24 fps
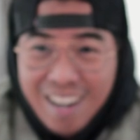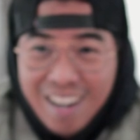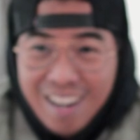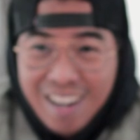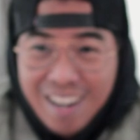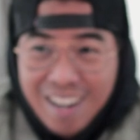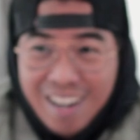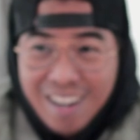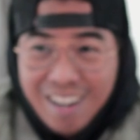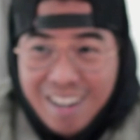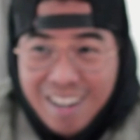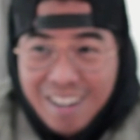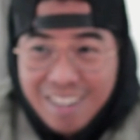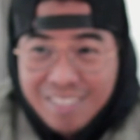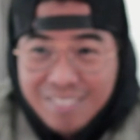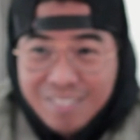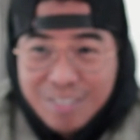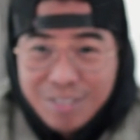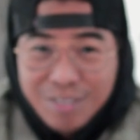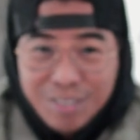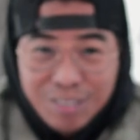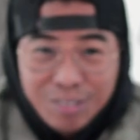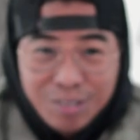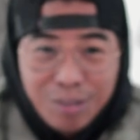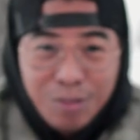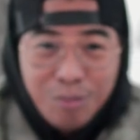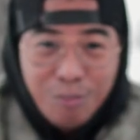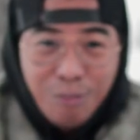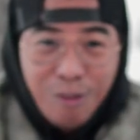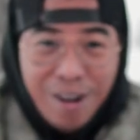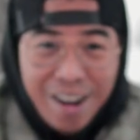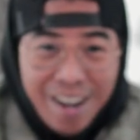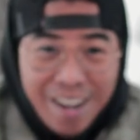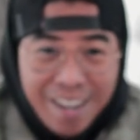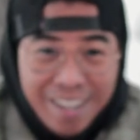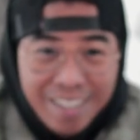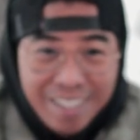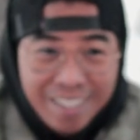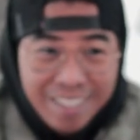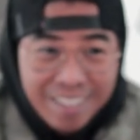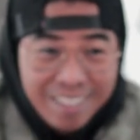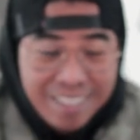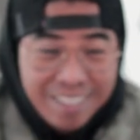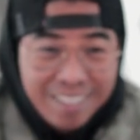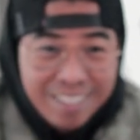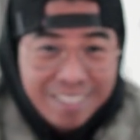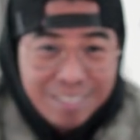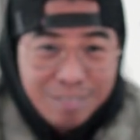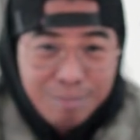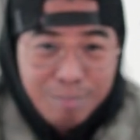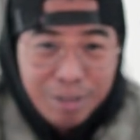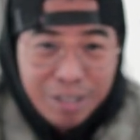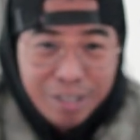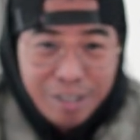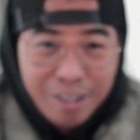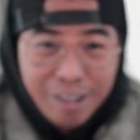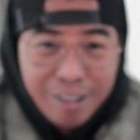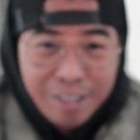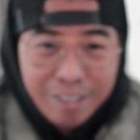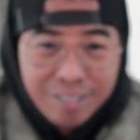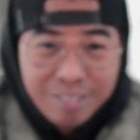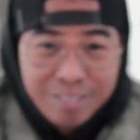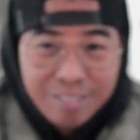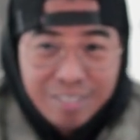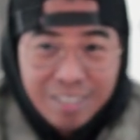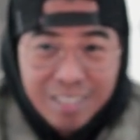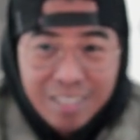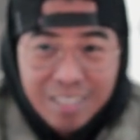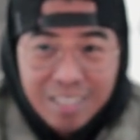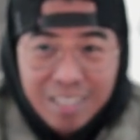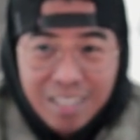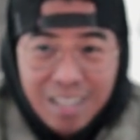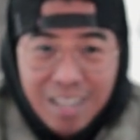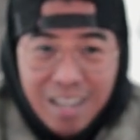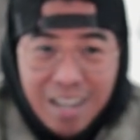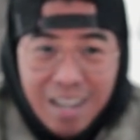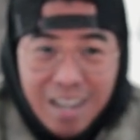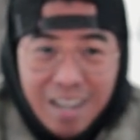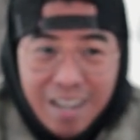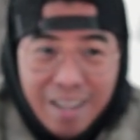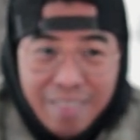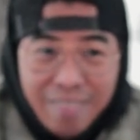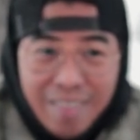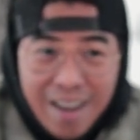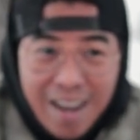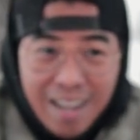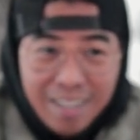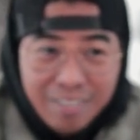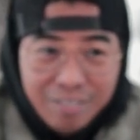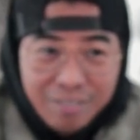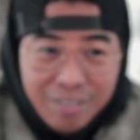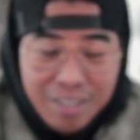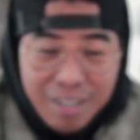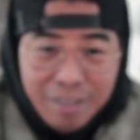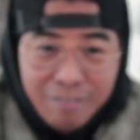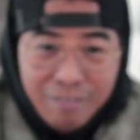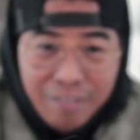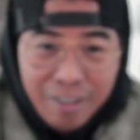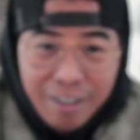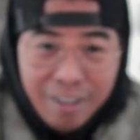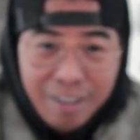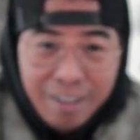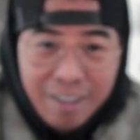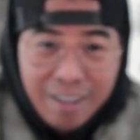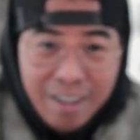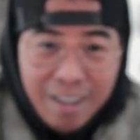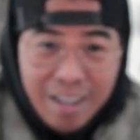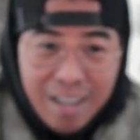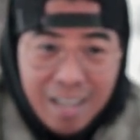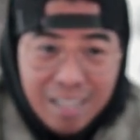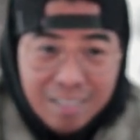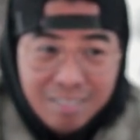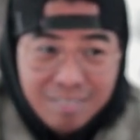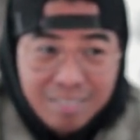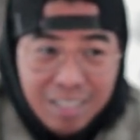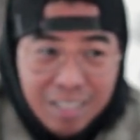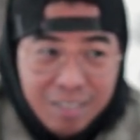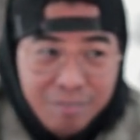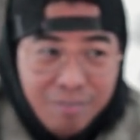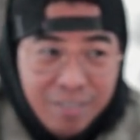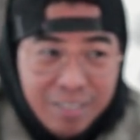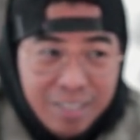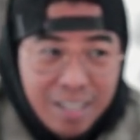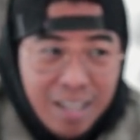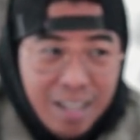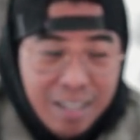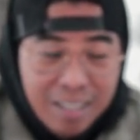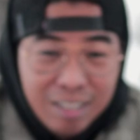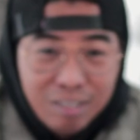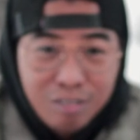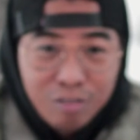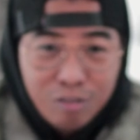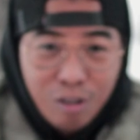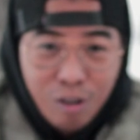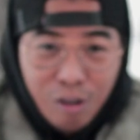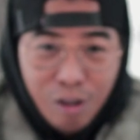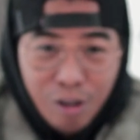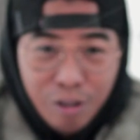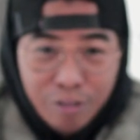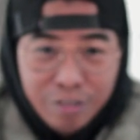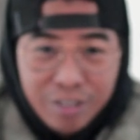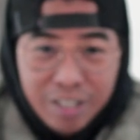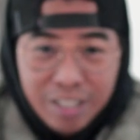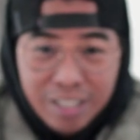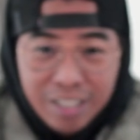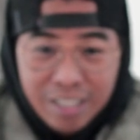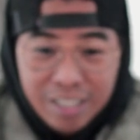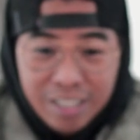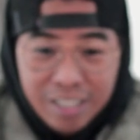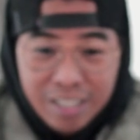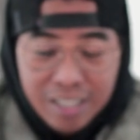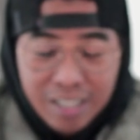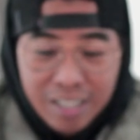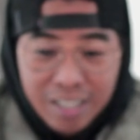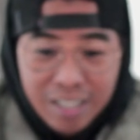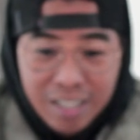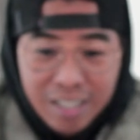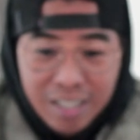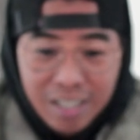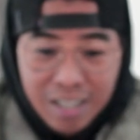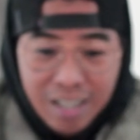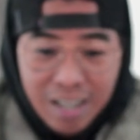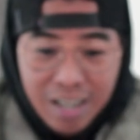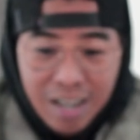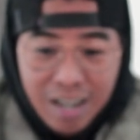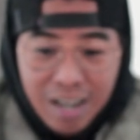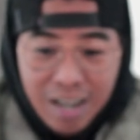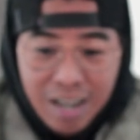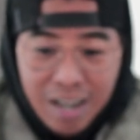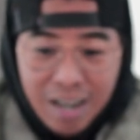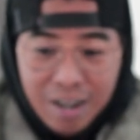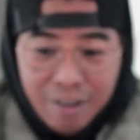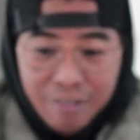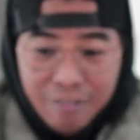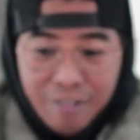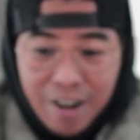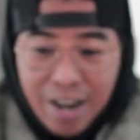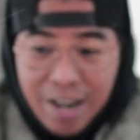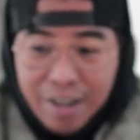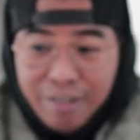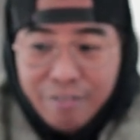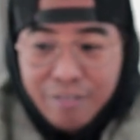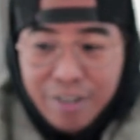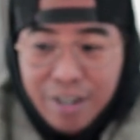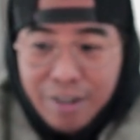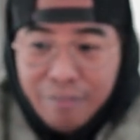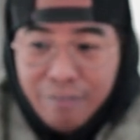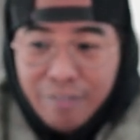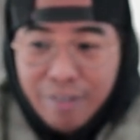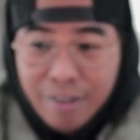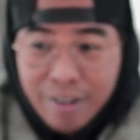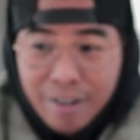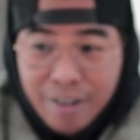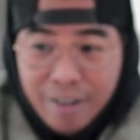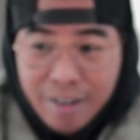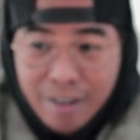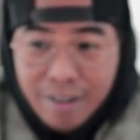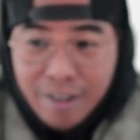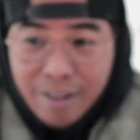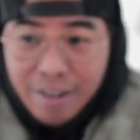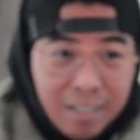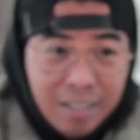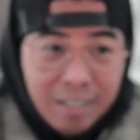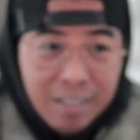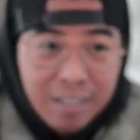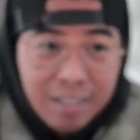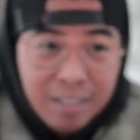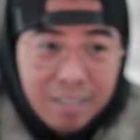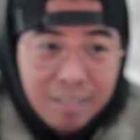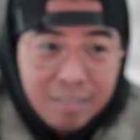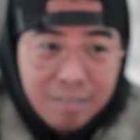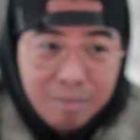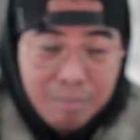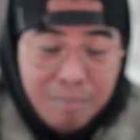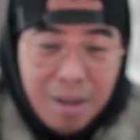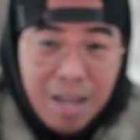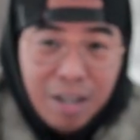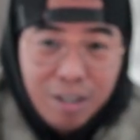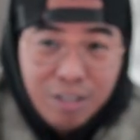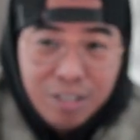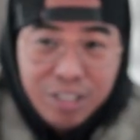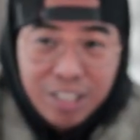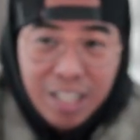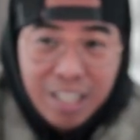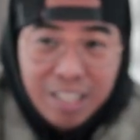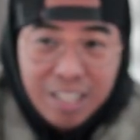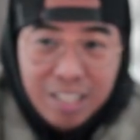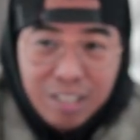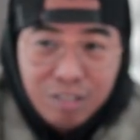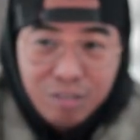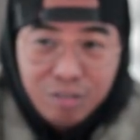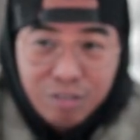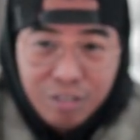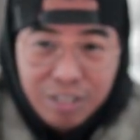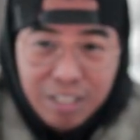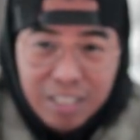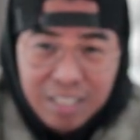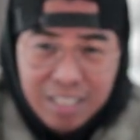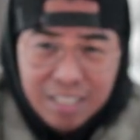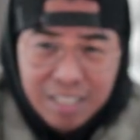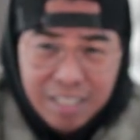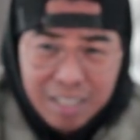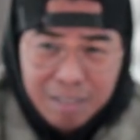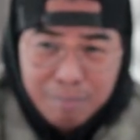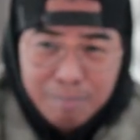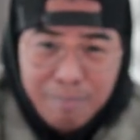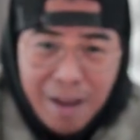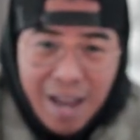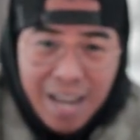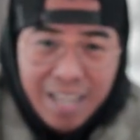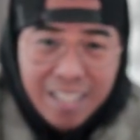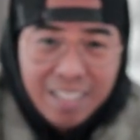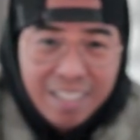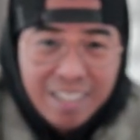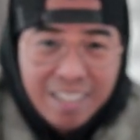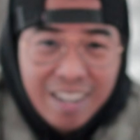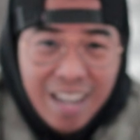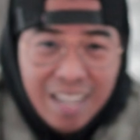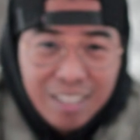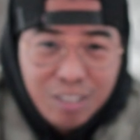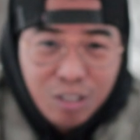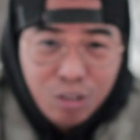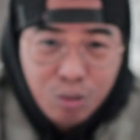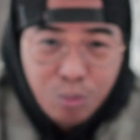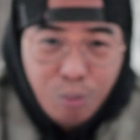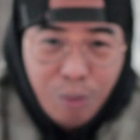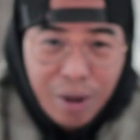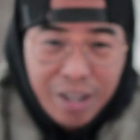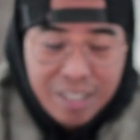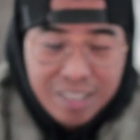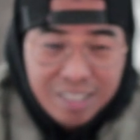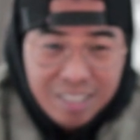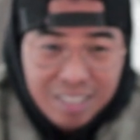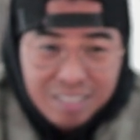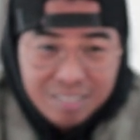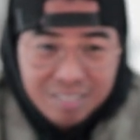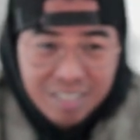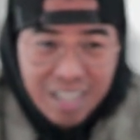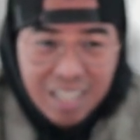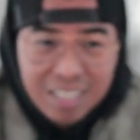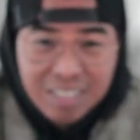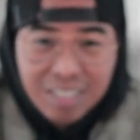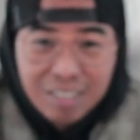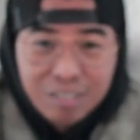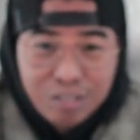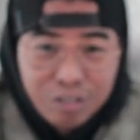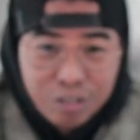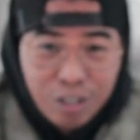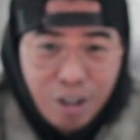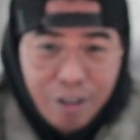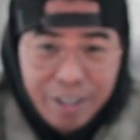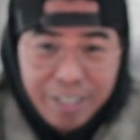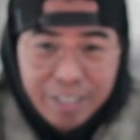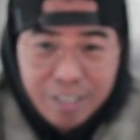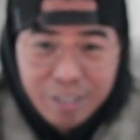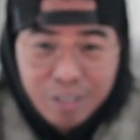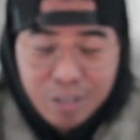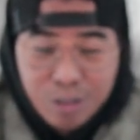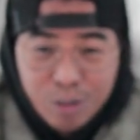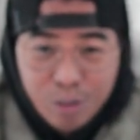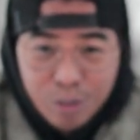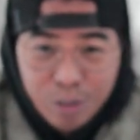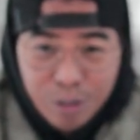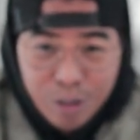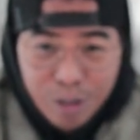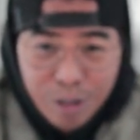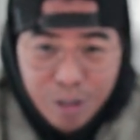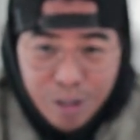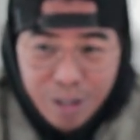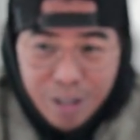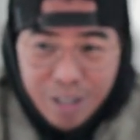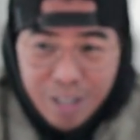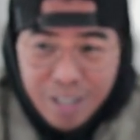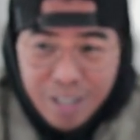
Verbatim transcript: Uh, the reason why is because uh, that river at St. Vital, it's called the uh, Red River. Is meron siyang history like back in the 1920s. I just saw it on Google